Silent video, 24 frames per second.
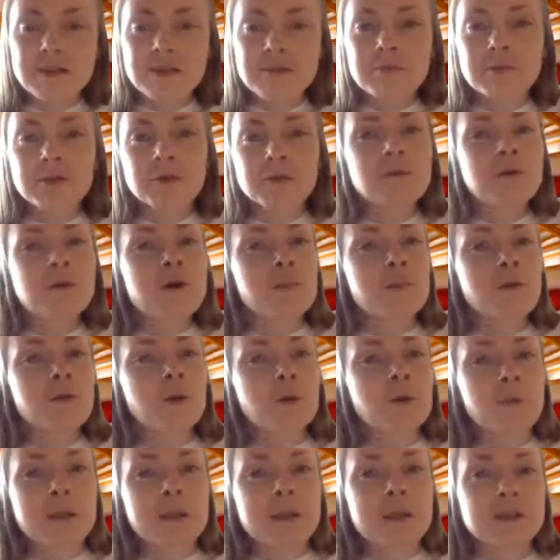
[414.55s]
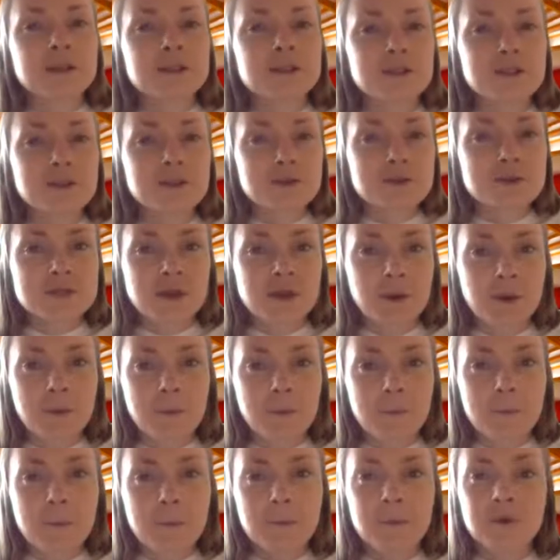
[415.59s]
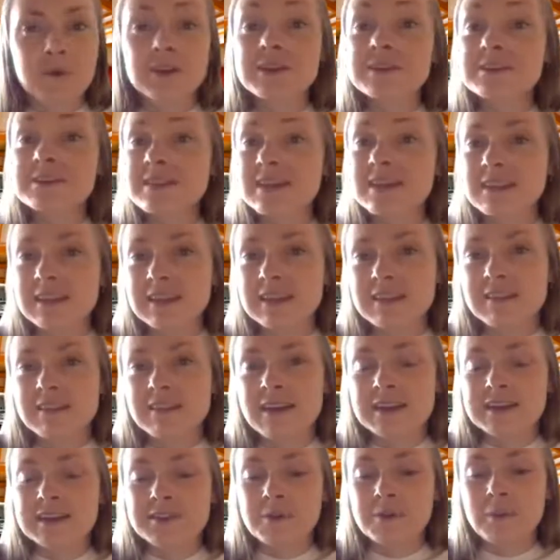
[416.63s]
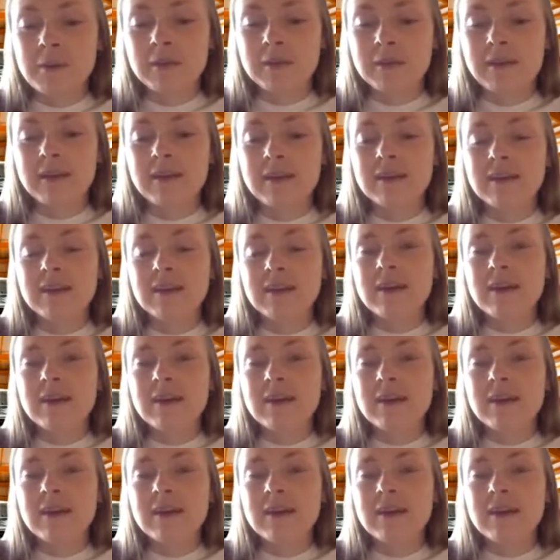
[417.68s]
people were more willing to do so because they needed extra money.